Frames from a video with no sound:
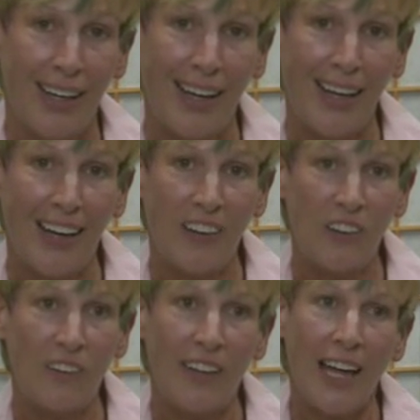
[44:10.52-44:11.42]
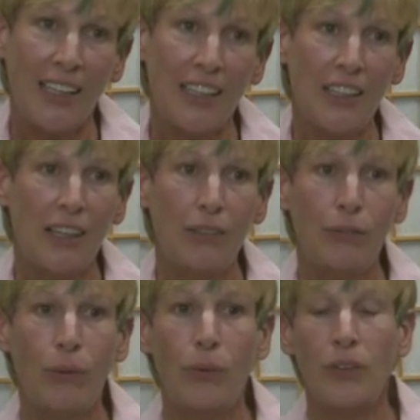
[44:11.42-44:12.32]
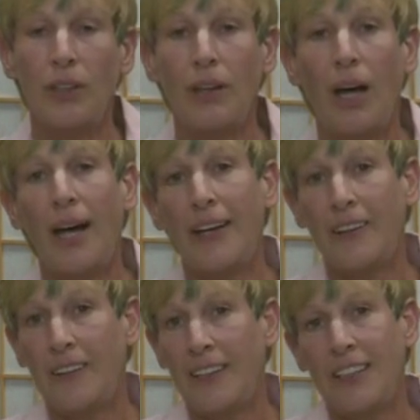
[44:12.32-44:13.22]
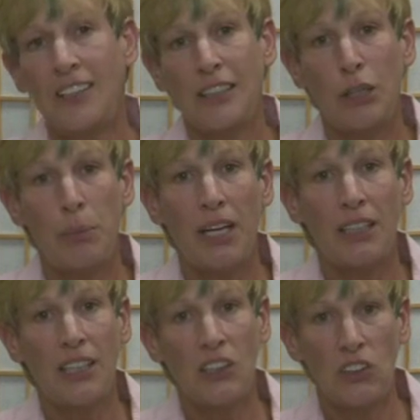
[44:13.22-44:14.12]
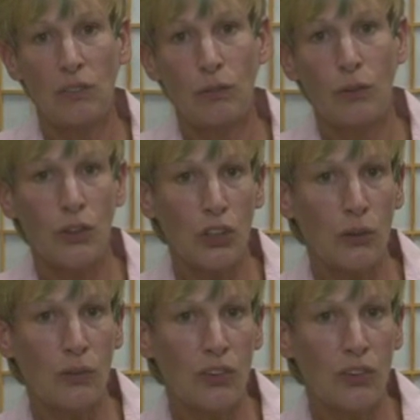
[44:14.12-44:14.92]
And that can unfold a lot of things in the meditation for you.